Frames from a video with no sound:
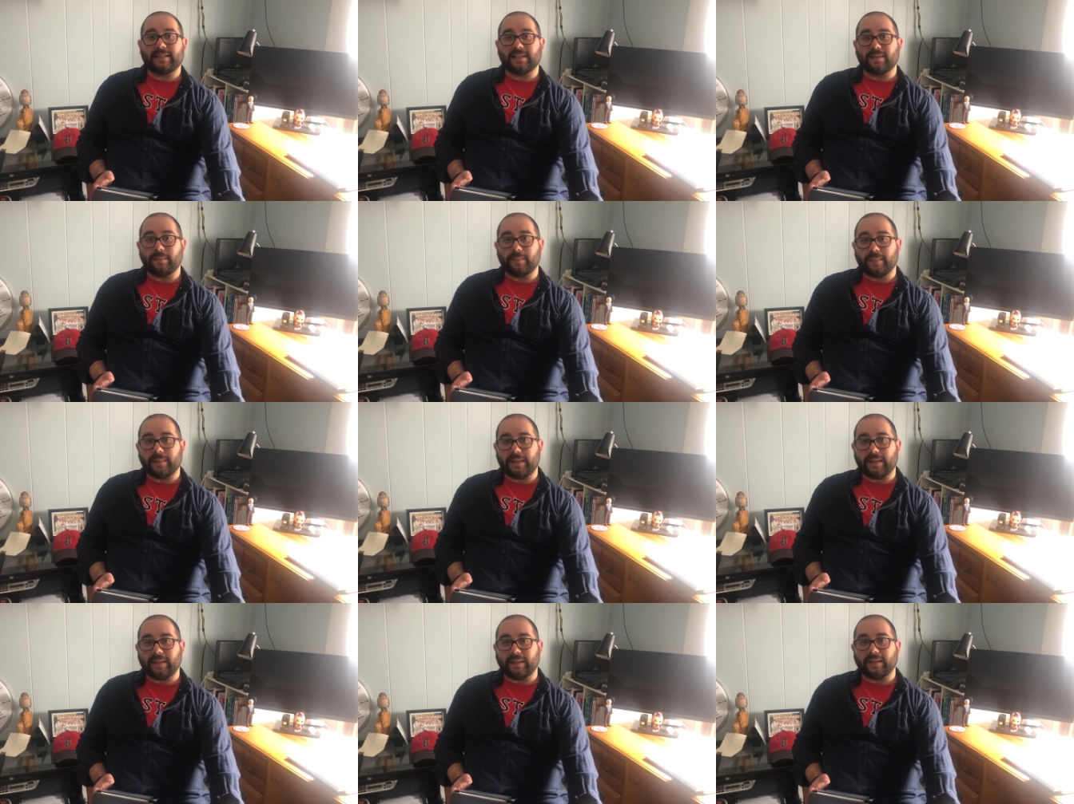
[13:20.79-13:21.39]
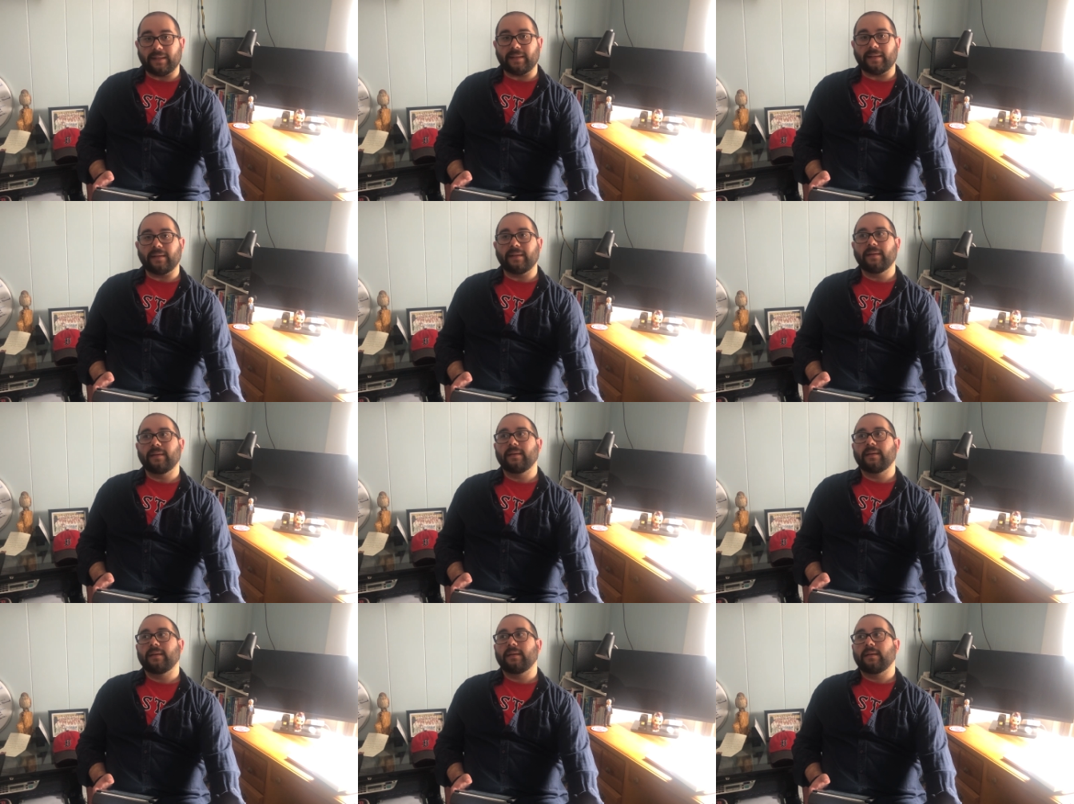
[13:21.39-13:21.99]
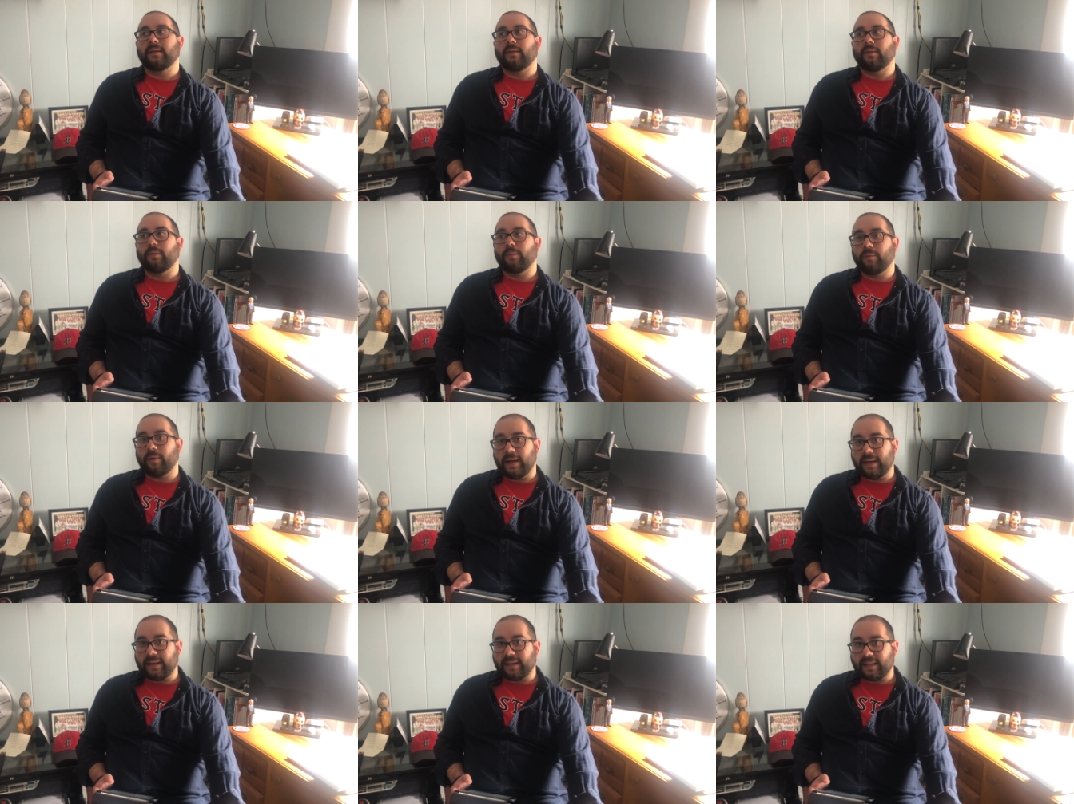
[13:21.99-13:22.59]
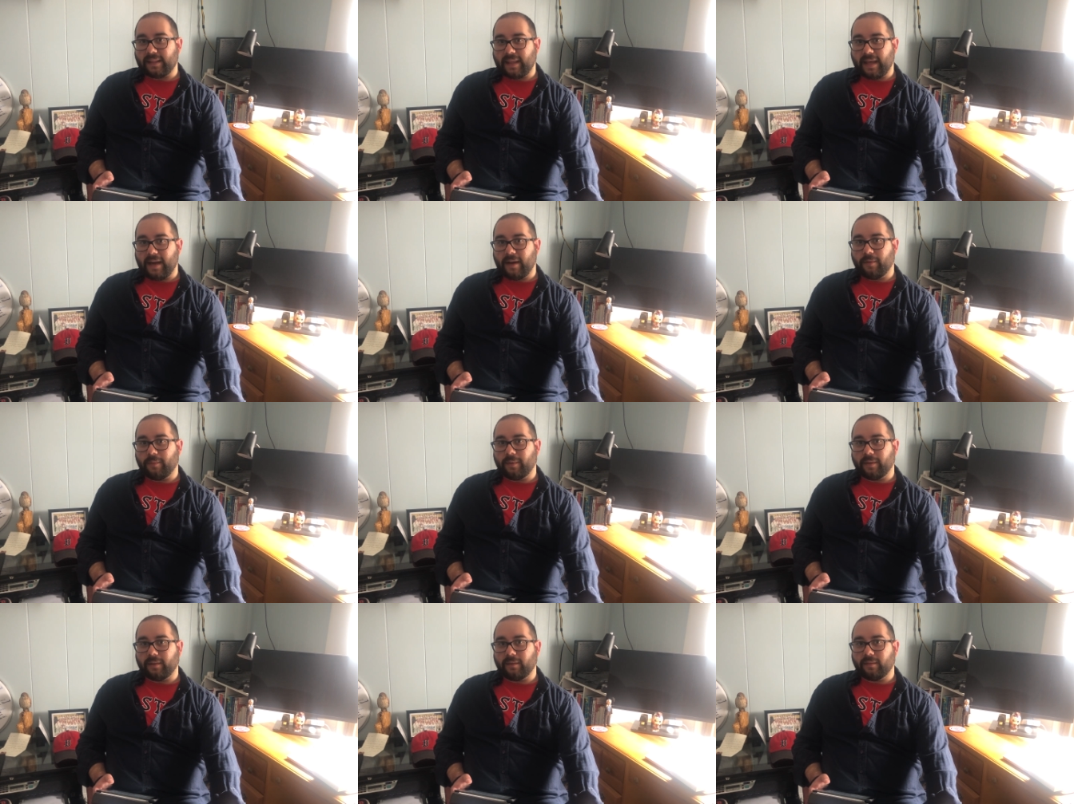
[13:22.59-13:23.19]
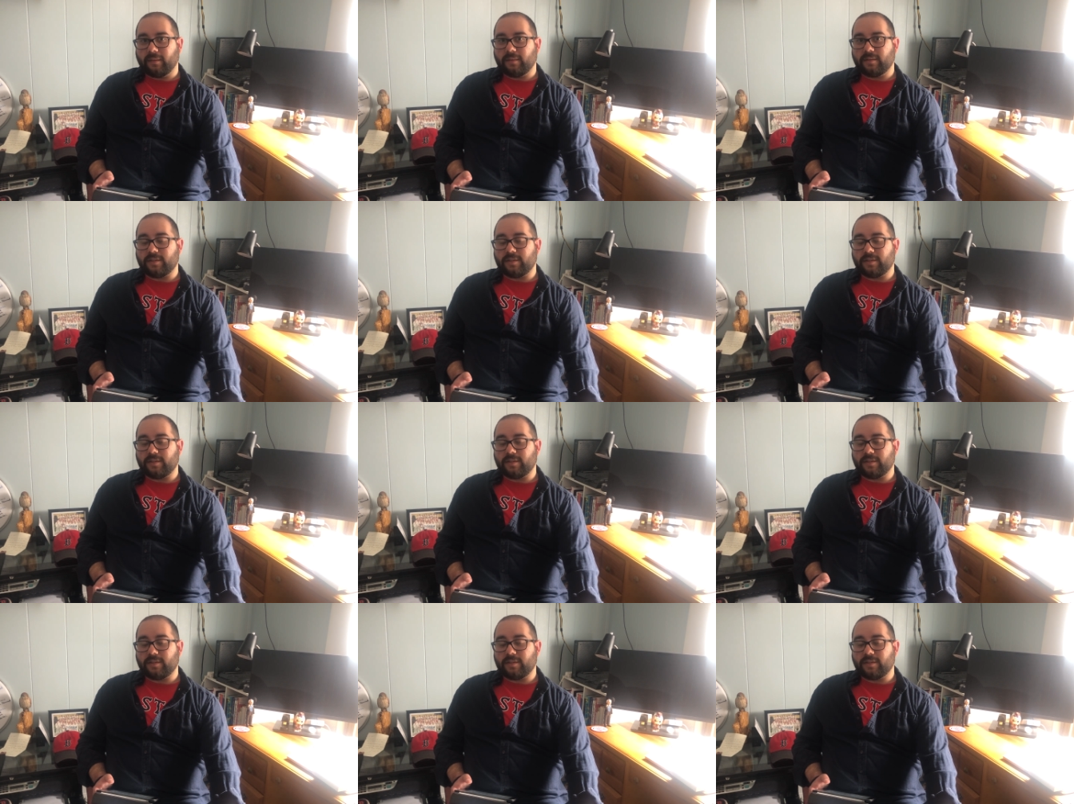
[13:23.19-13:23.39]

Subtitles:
to me writing that one.